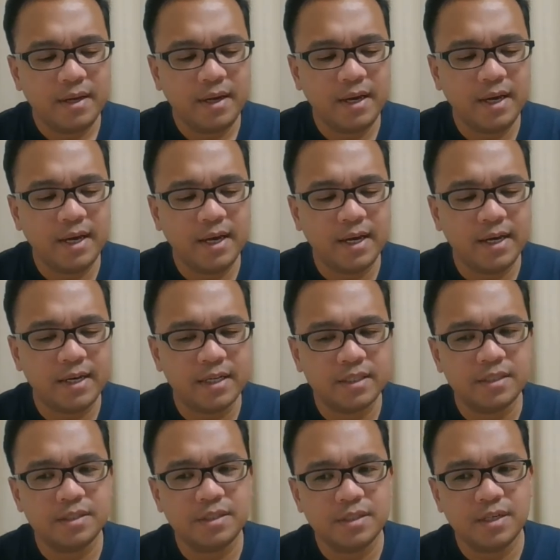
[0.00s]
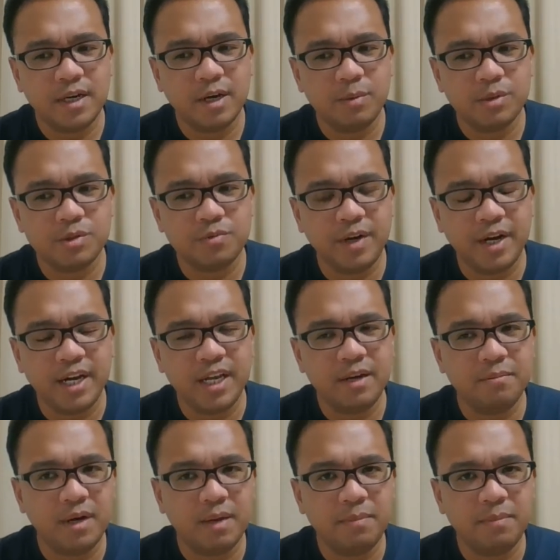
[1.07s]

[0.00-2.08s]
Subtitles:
and I was writing my